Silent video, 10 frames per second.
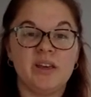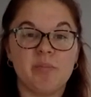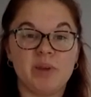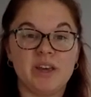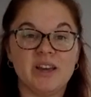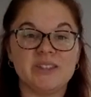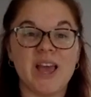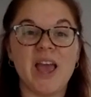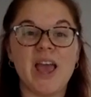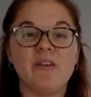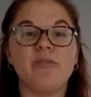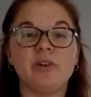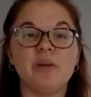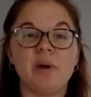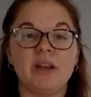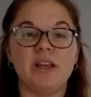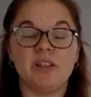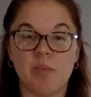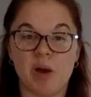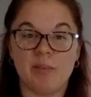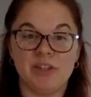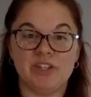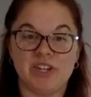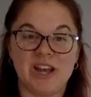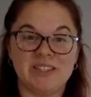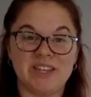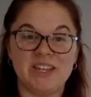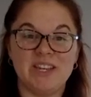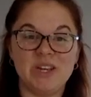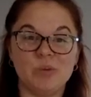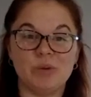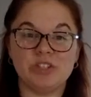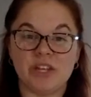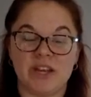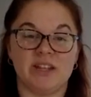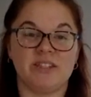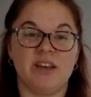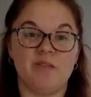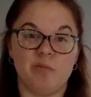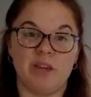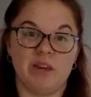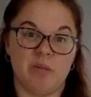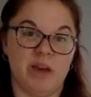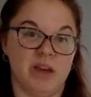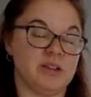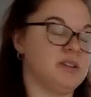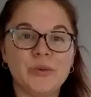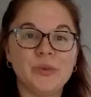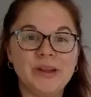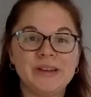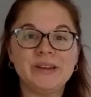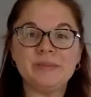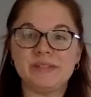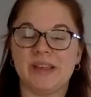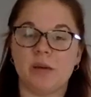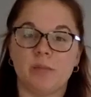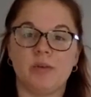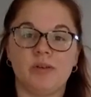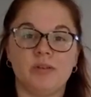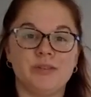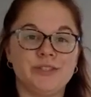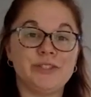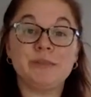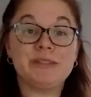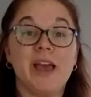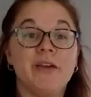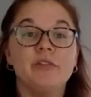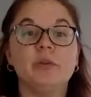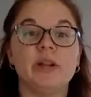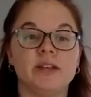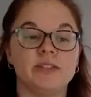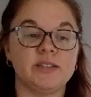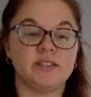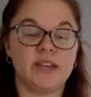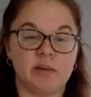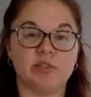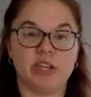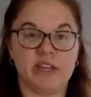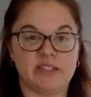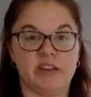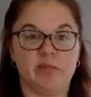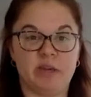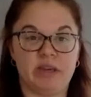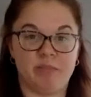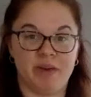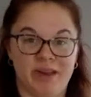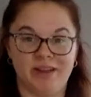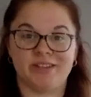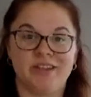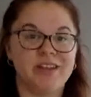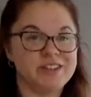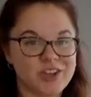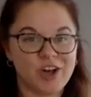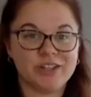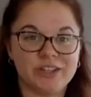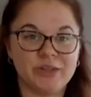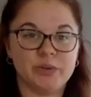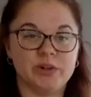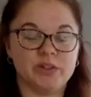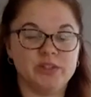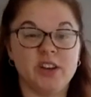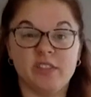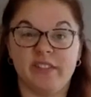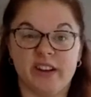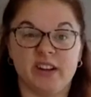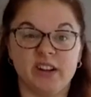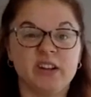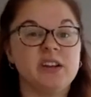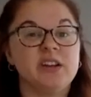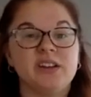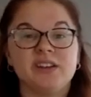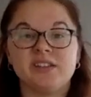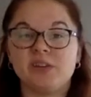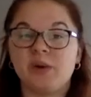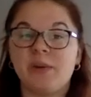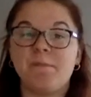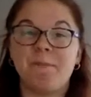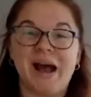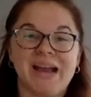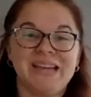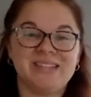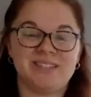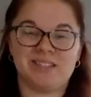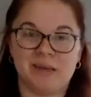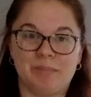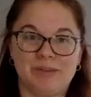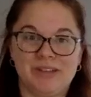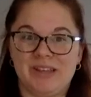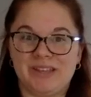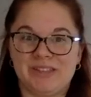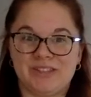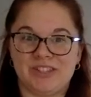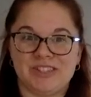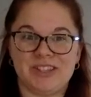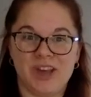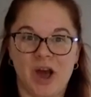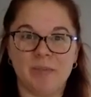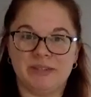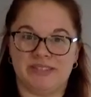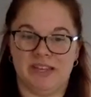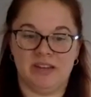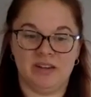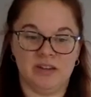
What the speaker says: because everybody in the population has an equal chance of being picked. A random sample just means everyone has the same chance of being picked. It's all equal, it's all fair. So a biased sample is just the opposite.